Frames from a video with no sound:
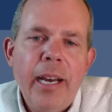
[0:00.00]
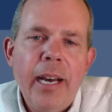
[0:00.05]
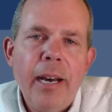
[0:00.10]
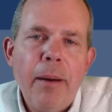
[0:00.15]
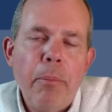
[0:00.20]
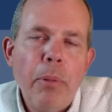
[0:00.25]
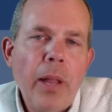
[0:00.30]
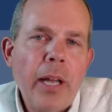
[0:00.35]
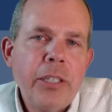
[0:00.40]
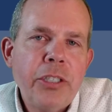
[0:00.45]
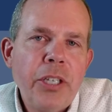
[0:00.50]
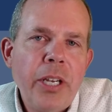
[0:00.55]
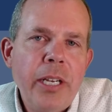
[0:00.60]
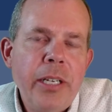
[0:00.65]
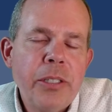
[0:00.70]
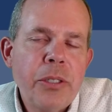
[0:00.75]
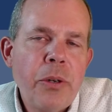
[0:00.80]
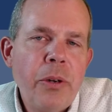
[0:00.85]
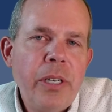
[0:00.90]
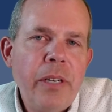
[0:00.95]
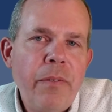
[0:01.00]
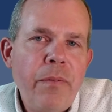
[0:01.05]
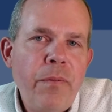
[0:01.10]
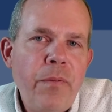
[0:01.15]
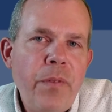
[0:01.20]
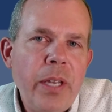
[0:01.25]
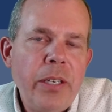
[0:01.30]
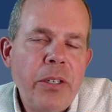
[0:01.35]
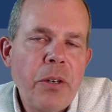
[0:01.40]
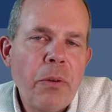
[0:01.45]
Uh, blockchain is going to
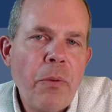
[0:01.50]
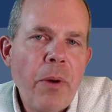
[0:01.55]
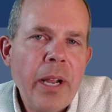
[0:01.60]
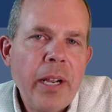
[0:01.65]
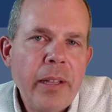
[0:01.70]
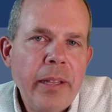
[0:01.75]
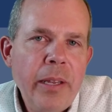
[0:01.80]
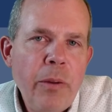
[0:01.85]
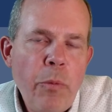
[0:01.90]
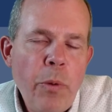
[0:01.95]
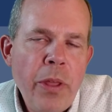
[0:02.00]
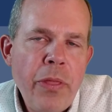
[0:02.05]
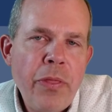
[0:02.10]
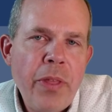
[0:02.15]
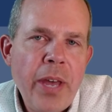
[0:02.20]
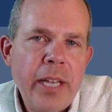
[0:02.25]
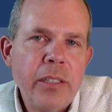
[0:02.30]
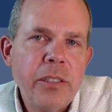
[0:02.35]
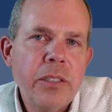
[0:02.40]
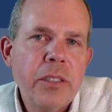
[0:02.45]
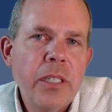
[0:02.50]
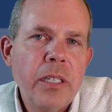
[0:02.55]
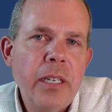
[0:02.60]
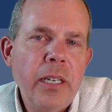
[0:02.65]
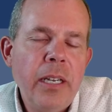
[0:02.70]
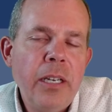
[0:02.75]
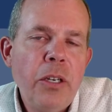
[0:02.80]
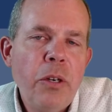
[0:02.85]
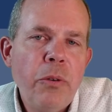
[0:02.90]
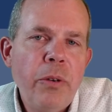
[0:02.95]
fit directly with that
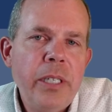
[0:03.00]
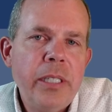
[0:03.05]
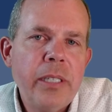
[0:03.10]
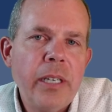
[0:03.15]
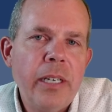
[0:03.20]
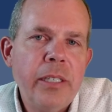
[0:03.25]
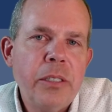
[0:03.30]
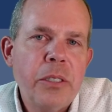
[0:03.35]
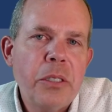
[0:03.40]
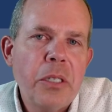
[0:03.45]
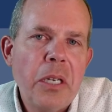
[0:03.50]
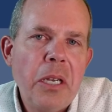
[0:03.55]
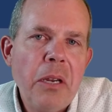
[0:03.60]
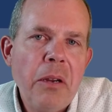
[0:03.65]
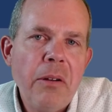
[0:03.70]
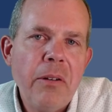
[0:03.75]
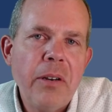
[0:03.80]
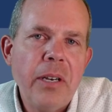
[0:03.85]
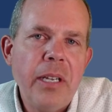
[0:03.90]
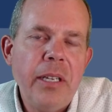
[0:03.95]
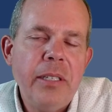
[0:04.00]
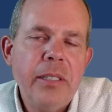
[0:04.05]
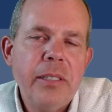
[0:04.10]
increase on security.